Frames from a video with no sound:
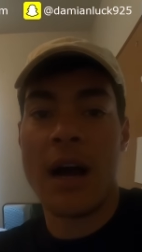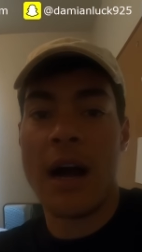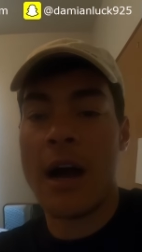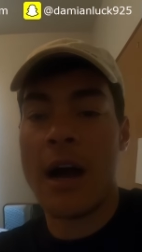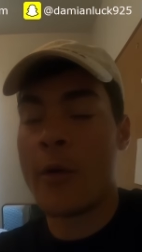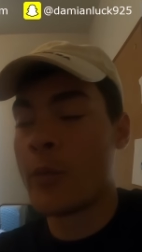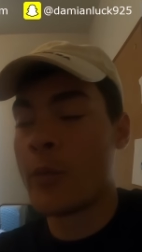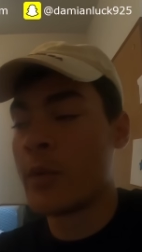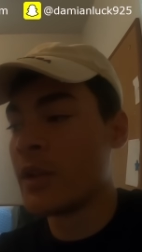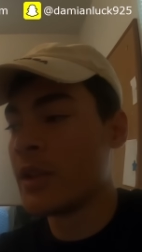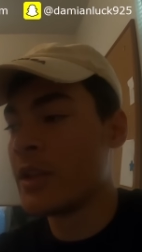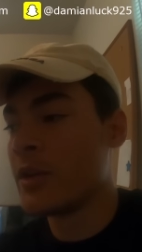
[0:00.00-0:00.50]
I
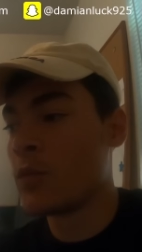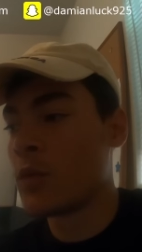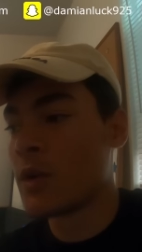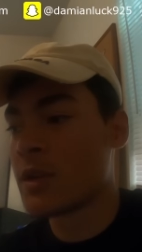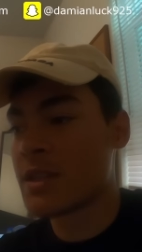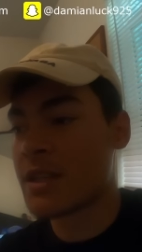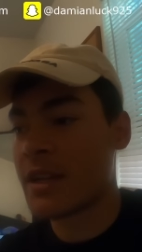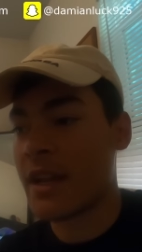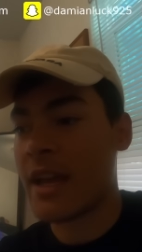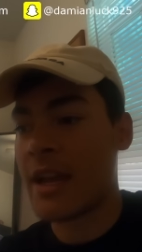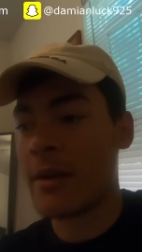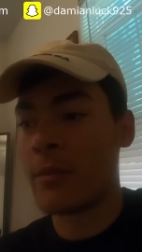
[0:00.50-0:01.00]
really
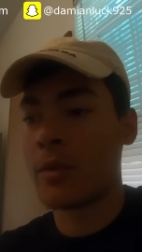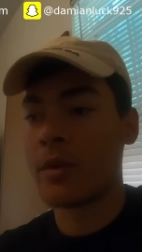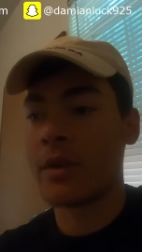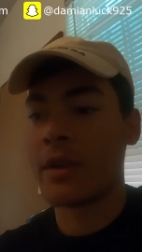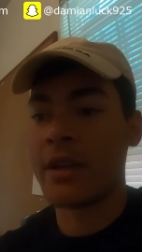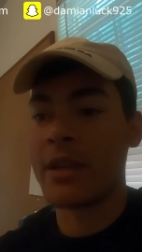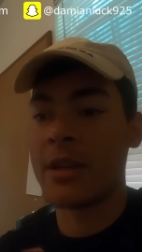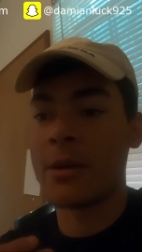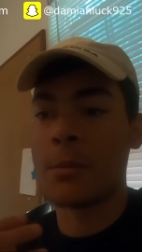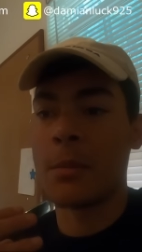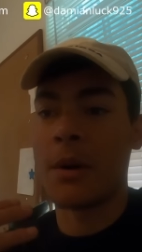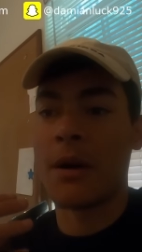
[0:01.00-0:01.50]
wasn't able to
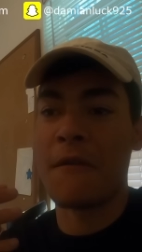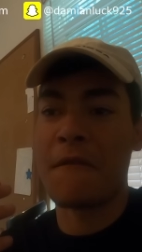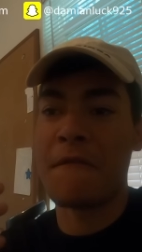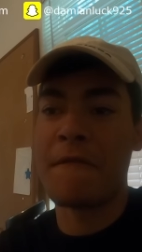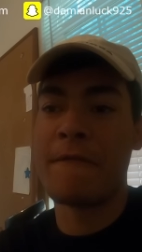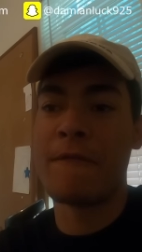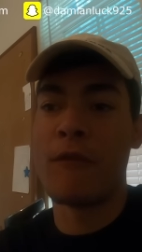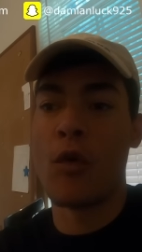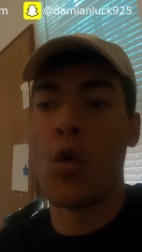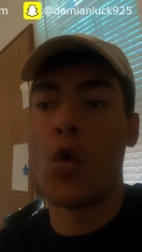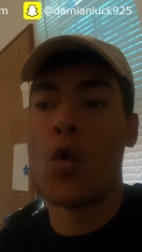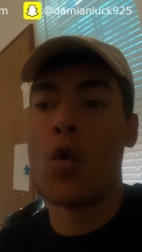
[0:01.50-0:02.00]
get my
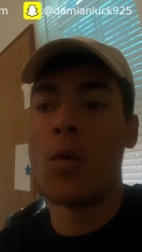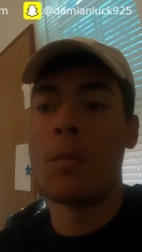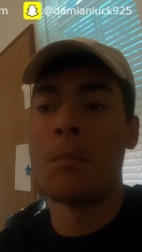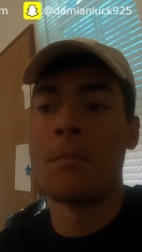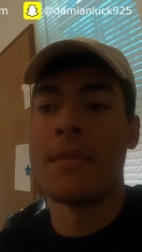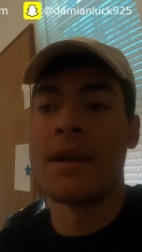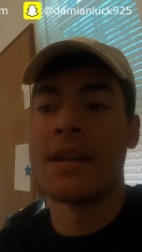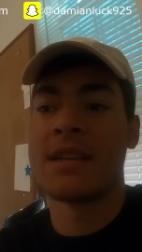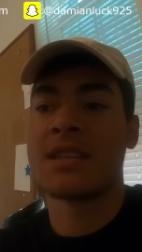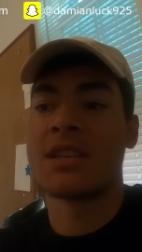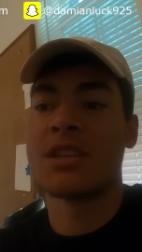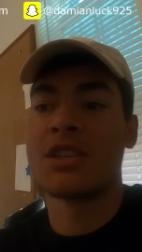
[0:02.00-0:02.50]
full
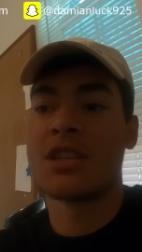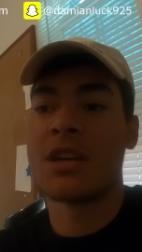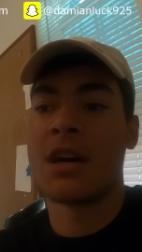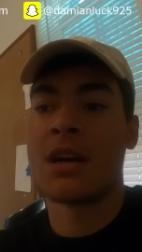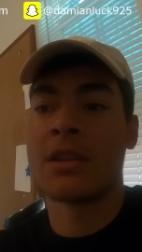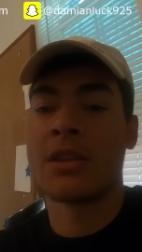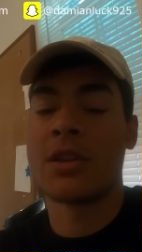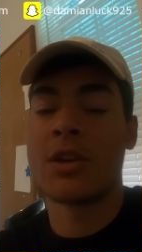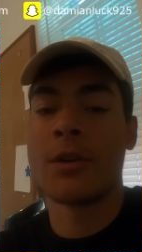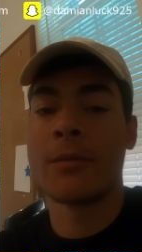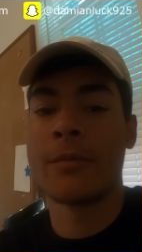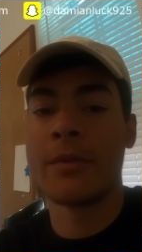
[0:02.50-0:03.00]
message
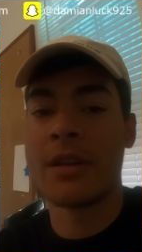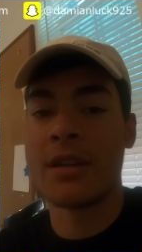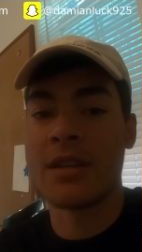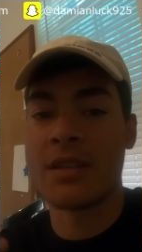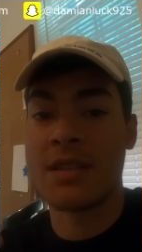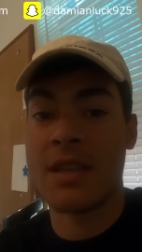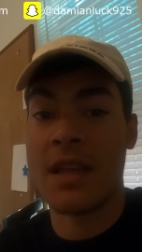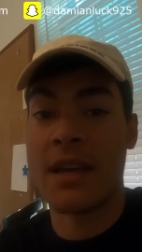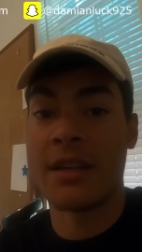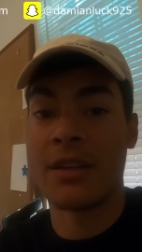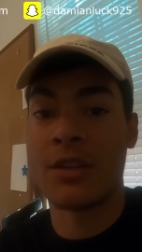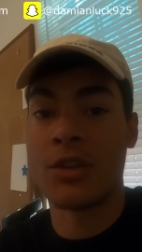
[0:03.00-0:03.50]
out there because
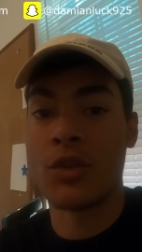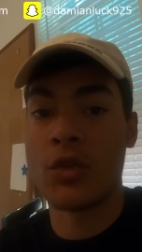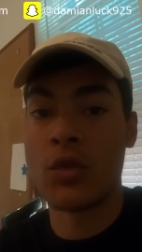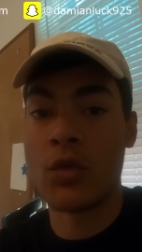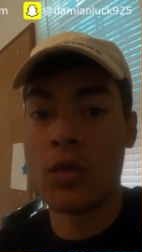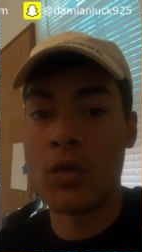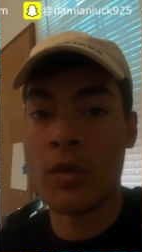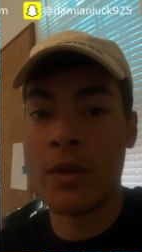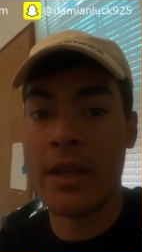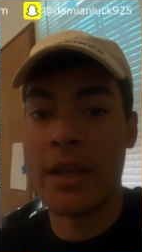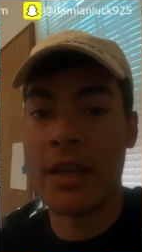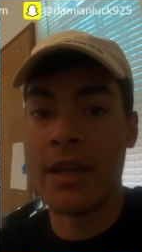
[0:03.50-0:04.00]
that
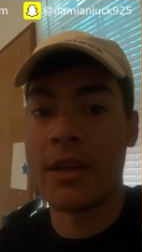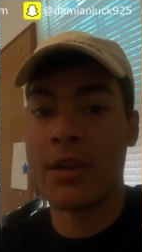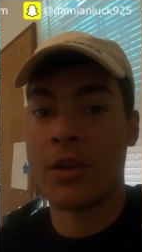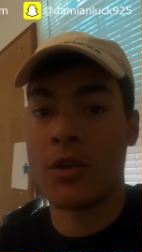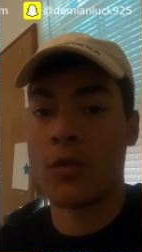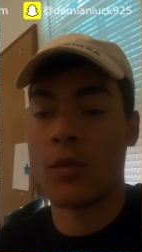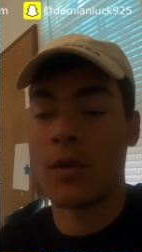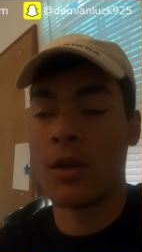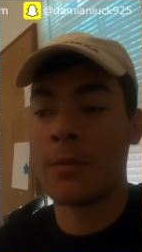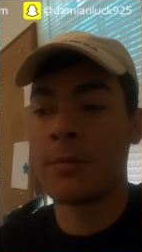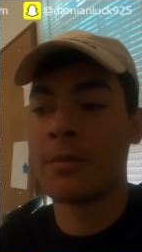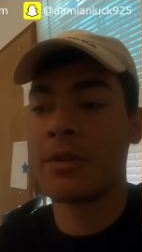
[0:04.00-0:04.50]
dude
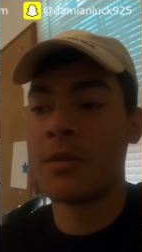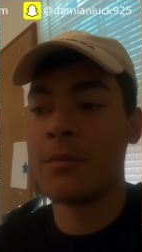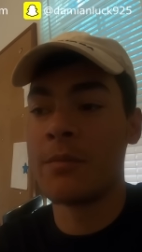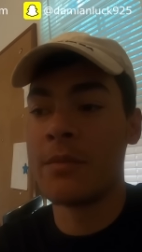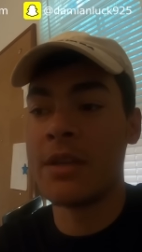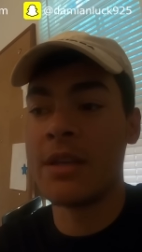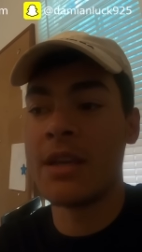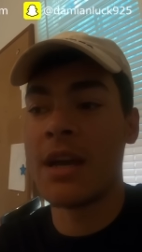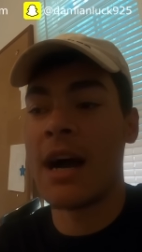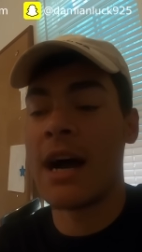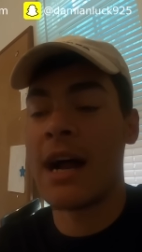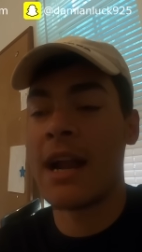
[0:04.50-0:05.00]
interrupted
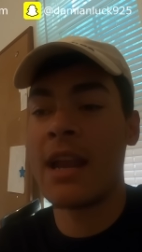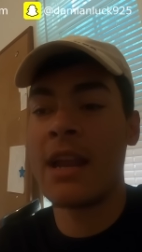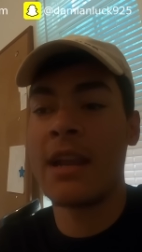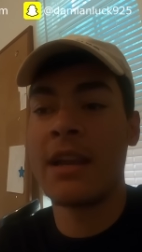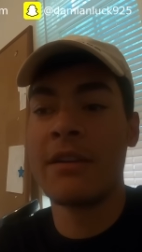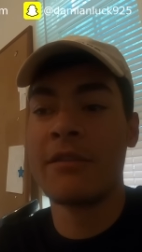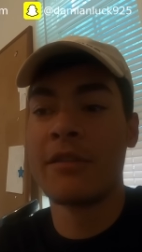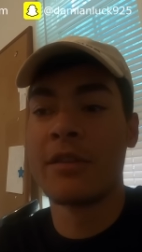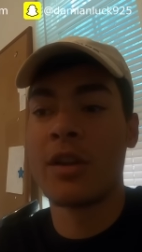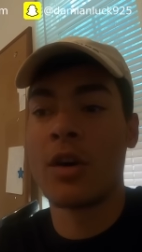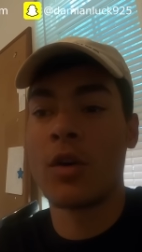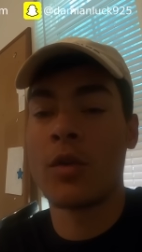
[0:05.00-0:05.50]
me. I didn't
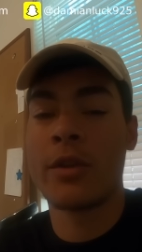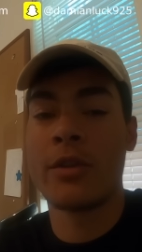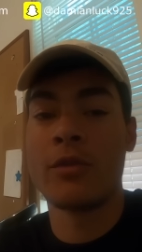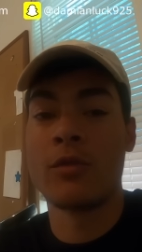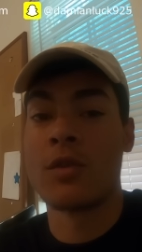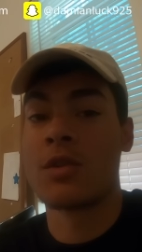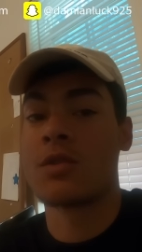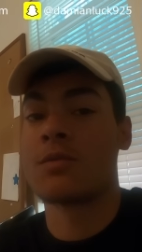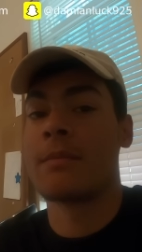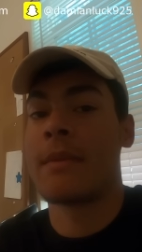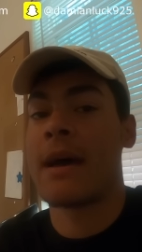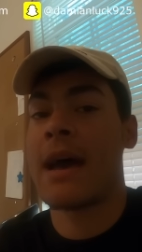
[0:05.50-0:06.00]
even know he
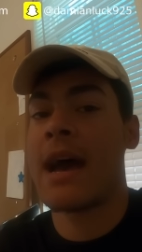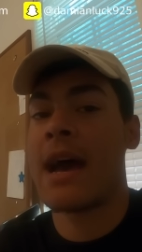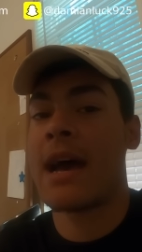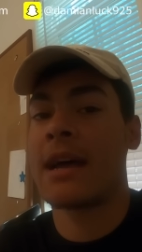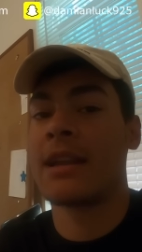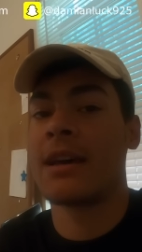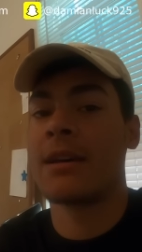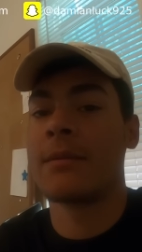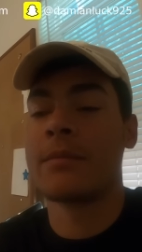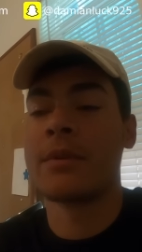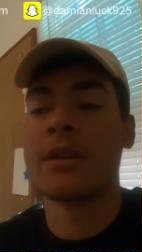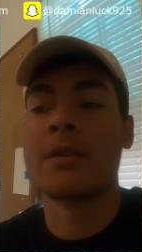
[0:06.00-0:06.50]
was
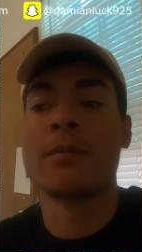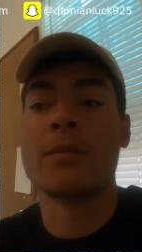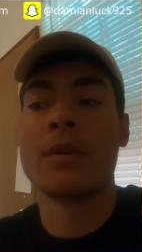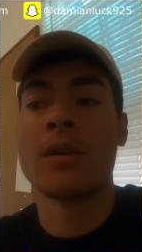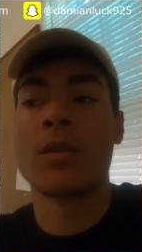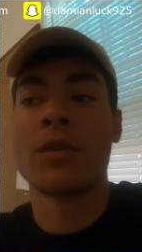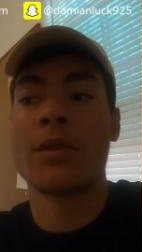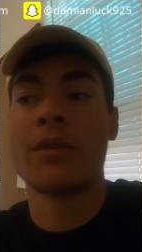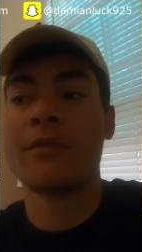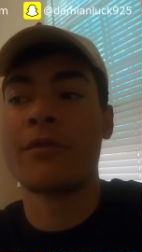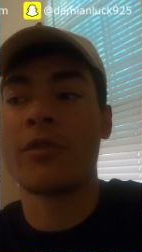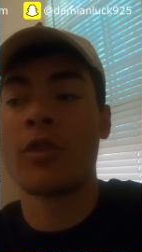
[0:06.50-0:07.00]
mad at me,
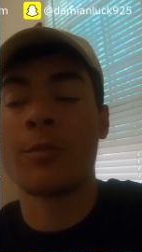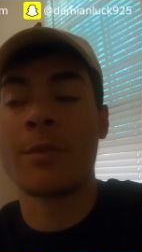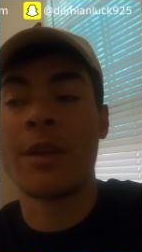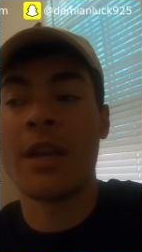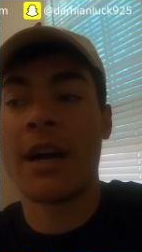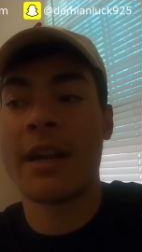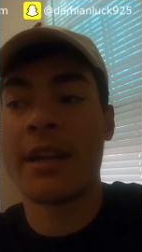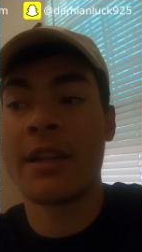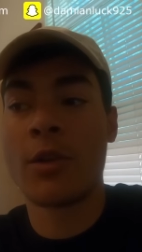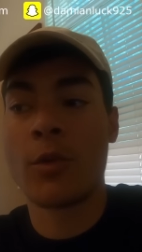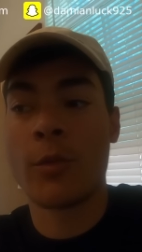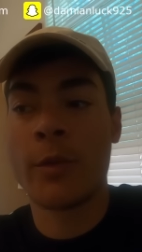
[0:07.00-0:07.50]
bro. You feel me?
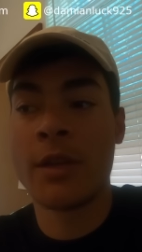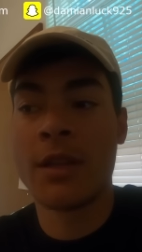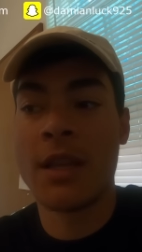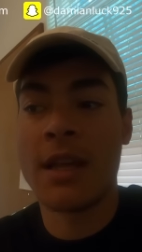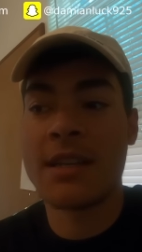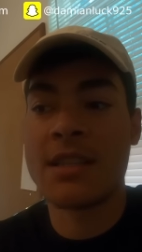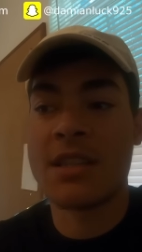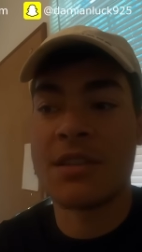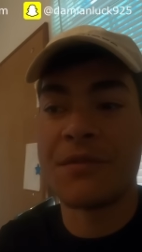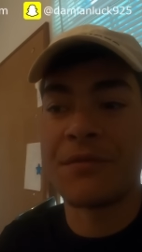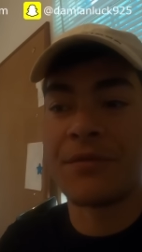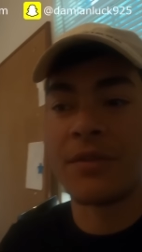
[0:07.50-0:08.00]
I didn't
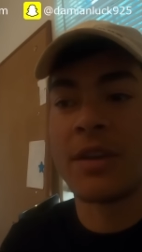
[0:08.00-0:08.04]
realize he